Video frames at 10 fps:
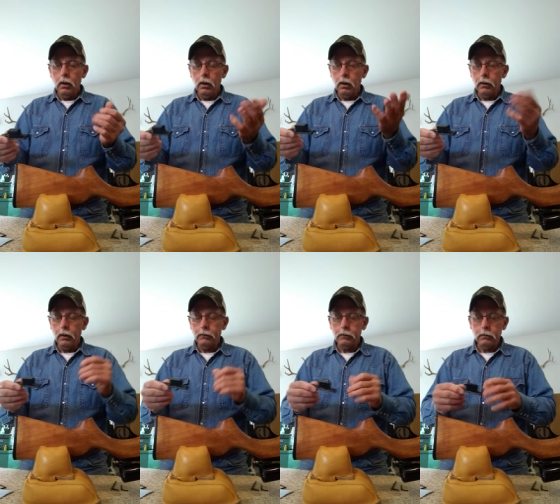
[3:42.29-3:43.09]
Uh,
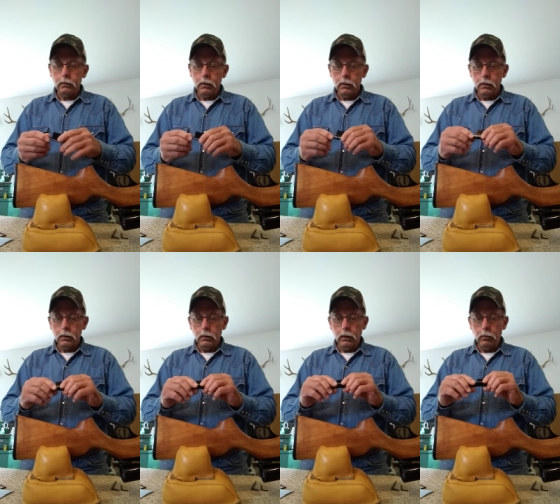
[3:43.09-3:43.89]
that's
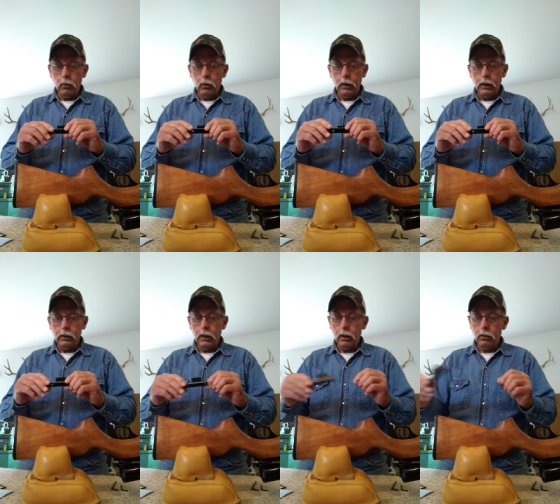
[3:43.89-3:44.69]
a little more
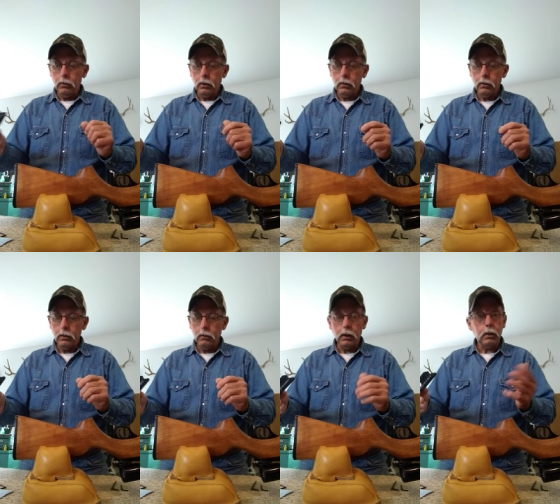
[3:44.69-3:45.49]
detailed.
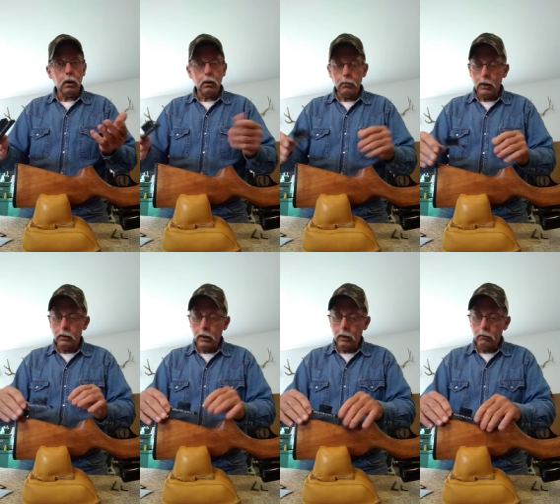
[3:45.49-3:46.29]
We can talk
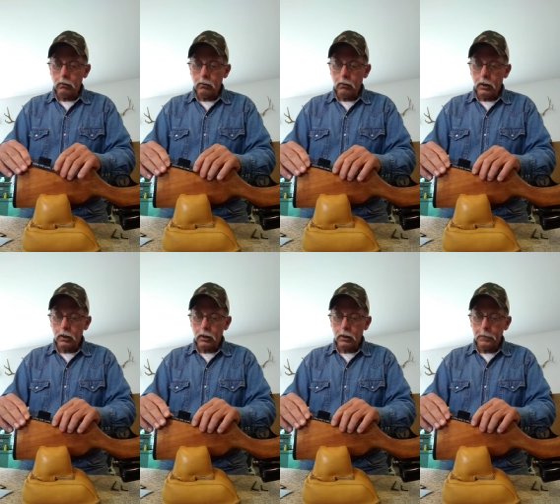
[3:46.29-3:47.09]
about that real
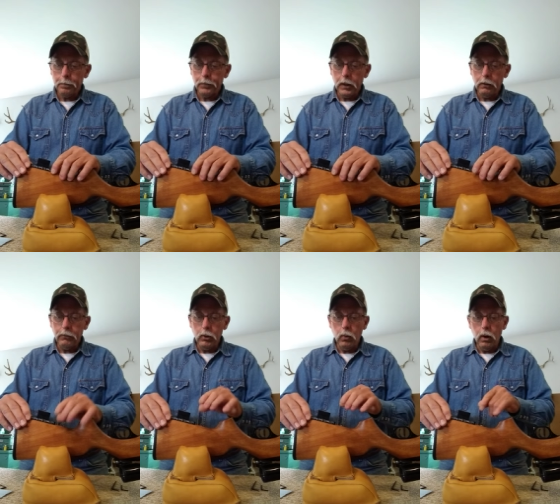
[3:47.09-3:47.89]
quick
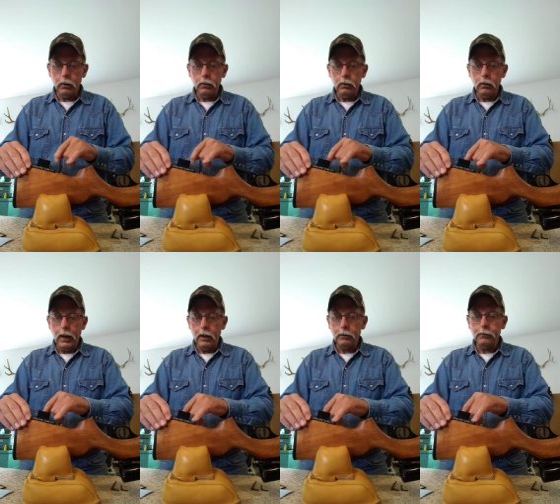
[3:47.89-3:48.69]
if you want to
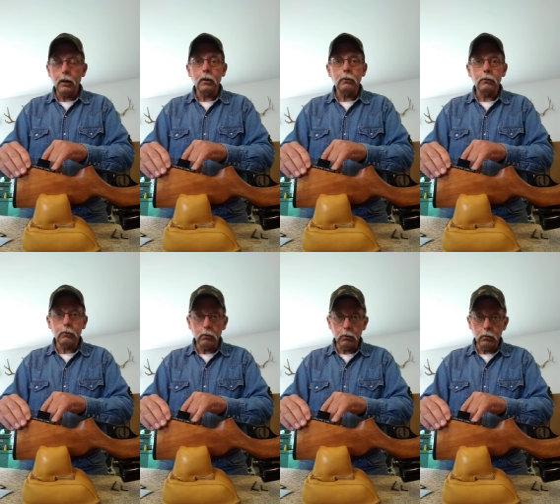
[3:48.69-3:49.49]
add a second
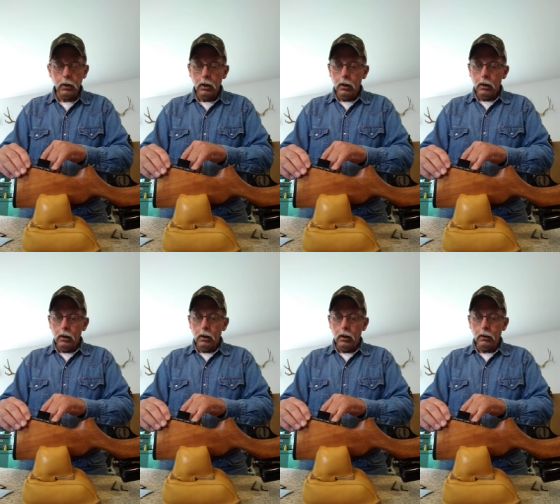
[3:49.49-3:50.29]
screw.
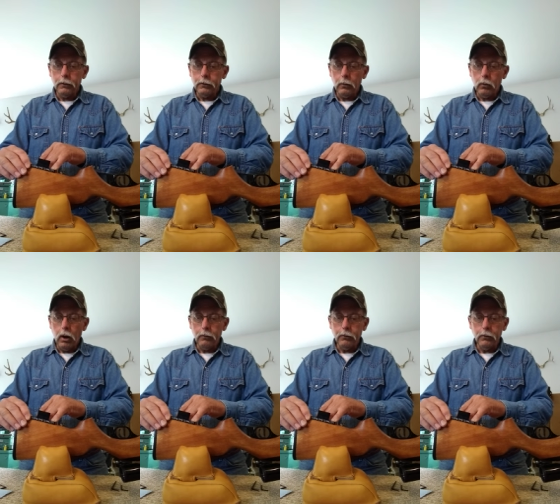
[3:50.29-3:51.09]
On some
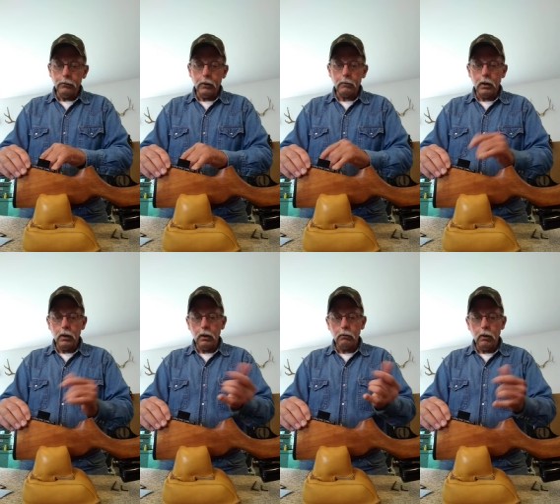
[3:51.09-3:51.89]
rifles, like my
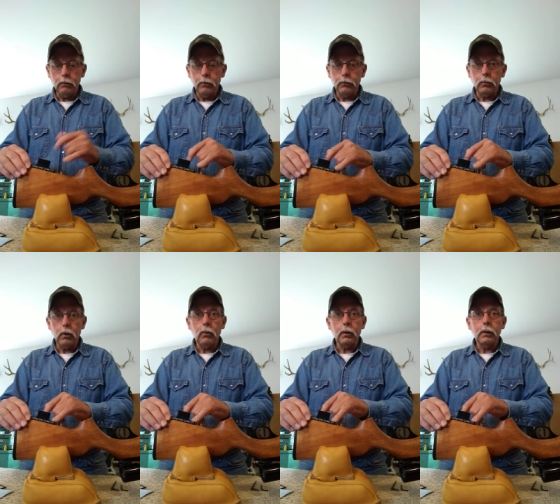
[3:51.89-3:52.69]
hunting rifles, where
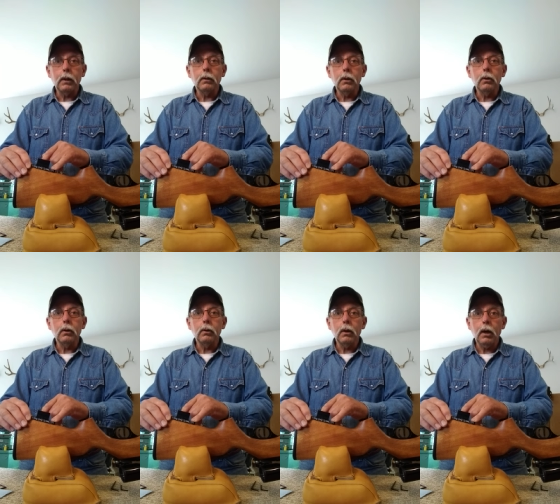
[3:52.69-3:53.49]
I want to take the
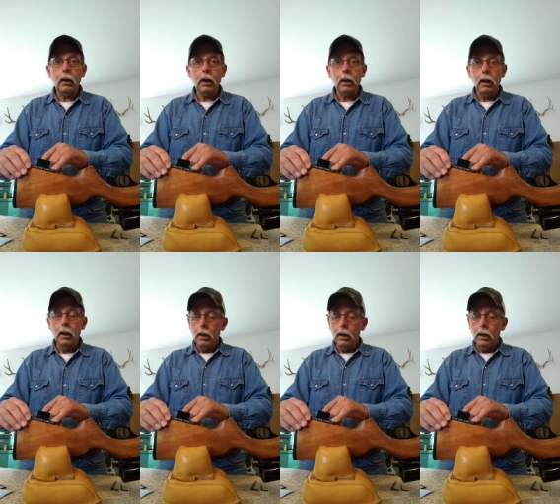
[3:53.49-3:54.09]
unit hunting,